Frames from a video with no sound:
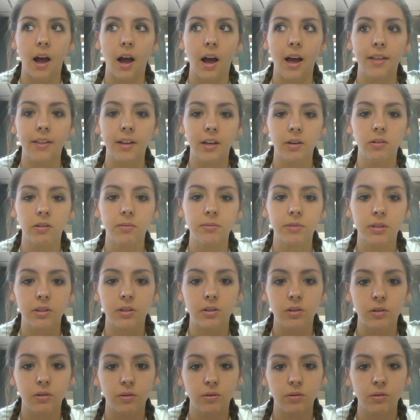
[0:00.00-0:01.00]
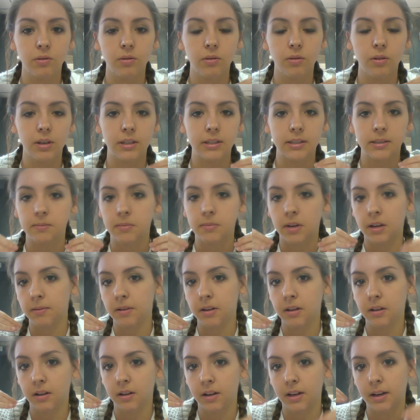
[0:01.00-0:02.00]
I think what I'm going to do is
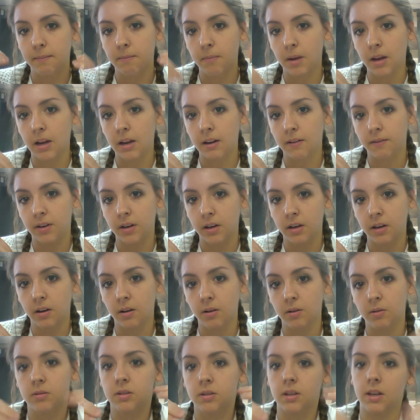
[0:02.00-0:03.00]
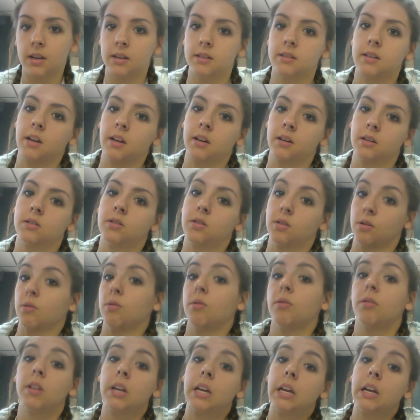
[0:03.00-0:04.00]
maybe, like, make videos as I
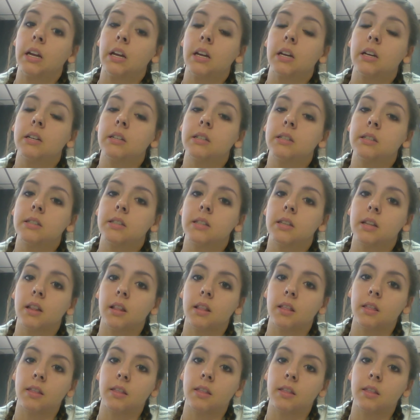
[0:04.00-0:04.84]
do things.